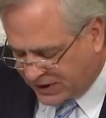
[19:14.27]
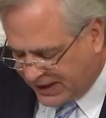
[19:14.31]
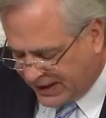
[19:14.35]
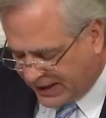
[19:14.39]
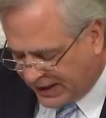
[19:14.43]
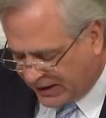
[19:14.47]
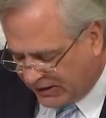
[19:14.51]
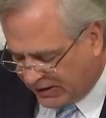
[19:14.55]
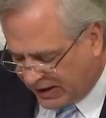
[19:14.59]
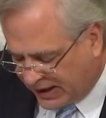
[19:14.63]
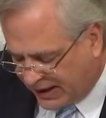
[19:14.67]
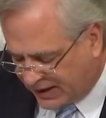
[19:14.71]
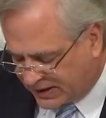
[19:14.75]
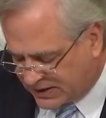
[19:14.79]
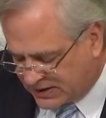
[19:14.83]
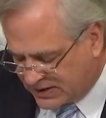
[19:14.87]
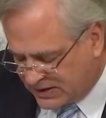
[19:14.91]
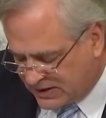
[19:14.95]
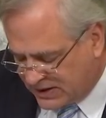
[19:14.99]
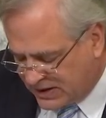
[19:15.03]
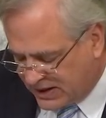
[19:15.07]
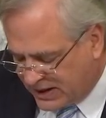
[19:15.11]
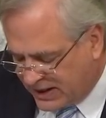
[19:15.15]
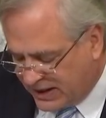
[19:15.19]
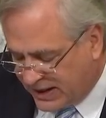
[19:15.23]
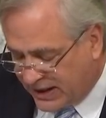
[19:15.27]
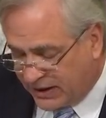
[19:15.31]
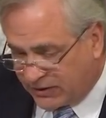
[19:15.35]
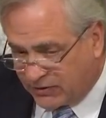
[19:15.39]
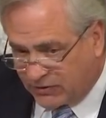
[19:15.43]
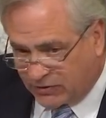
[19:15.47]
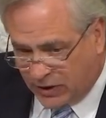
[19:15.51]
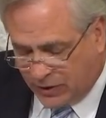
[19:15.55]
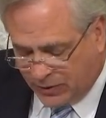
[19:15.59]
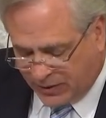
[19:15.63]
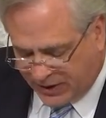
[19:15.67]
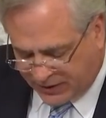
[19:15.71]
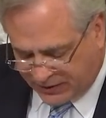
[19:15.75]
Care Act,
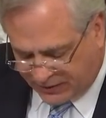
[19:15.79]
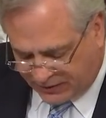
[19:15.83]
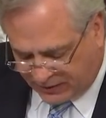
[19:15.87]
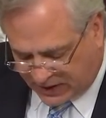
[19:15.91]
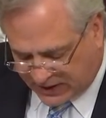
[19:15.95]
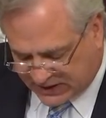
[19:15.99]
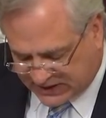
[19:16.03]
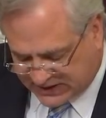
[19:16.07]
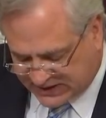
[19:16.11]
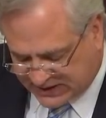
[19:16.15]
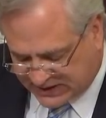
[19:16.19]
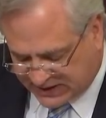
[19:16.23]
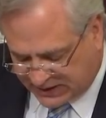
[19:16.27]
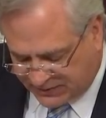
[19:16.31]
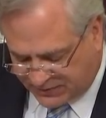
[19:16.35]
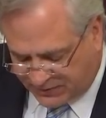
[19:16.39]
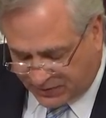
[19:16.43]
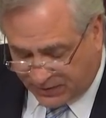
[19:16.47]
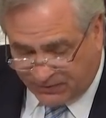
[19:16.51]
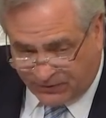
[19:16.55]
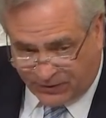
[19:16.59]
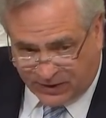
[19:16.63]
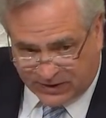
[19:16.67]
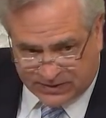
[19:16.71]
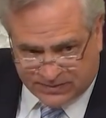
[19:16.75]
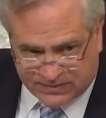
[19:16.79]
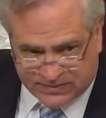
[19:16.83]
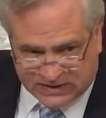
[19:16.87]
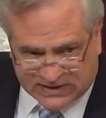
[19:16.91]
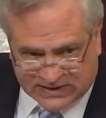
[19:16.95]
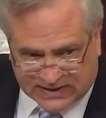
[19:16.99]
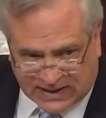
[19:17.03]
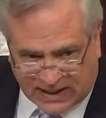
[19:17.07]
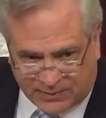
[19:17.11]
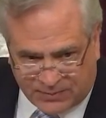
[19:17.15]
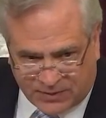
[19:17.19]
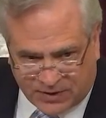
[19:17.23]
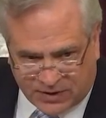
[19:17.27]
and growing threats from
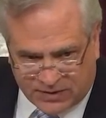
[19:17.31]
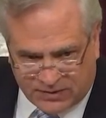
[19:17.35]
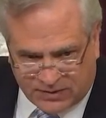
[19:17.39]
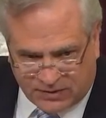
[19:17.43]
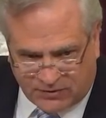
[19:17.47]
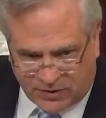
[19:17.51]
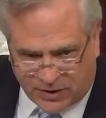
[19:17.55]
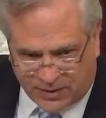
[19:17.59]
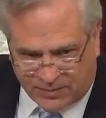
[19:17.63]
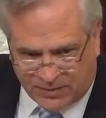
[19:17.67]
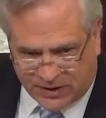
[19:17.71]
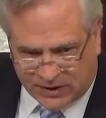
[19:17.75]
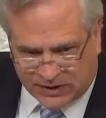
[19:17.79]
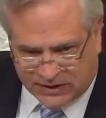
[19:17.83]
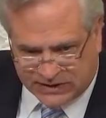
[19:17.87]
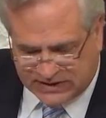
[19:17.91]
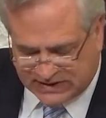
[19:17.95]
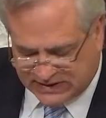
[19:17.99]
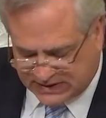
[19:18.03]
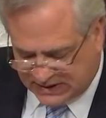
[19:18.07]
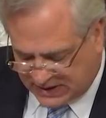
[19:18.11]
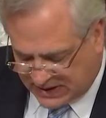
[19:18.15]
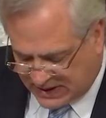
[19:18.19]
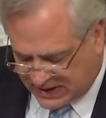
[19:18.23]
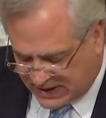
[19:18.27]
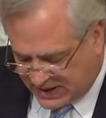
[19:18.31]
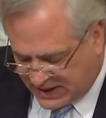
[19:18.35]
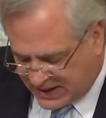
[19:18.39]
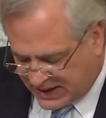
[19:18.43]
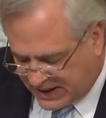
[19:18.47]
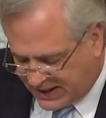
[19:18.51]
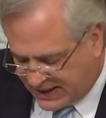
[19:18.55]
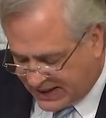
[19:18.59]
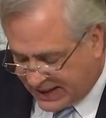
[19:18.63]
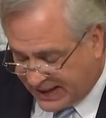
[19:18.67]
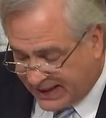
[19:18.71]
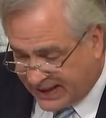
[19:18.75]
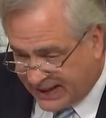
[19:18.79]
cyber criminals
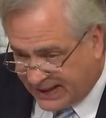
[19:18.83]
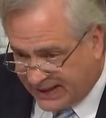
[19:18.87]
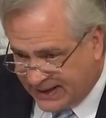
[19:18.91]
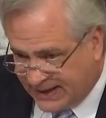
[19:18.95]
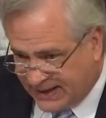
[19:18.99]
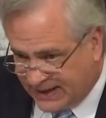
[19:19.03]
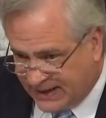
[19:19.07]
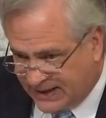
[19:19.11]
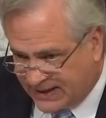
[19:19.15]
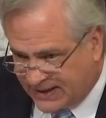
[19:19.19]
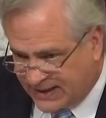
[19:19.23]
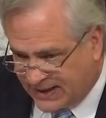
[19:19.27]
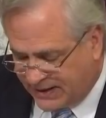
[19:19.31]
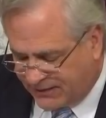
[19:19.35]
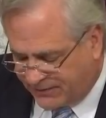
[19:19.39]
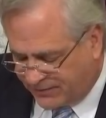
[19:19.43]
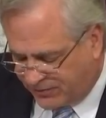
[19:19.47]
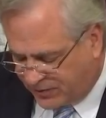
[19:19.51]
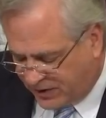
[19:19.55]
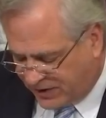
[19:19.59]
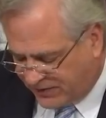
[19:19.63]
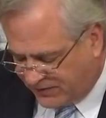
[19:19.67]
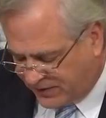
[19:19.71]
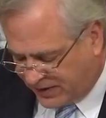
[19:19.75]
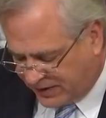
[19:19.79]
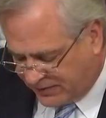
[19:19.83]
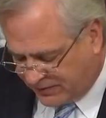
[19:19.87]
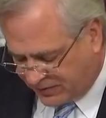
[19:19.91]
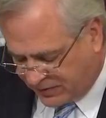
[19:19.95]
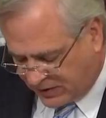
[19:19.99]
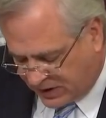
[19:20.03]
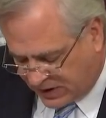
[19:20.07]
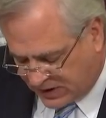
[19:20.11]
and identity theft refund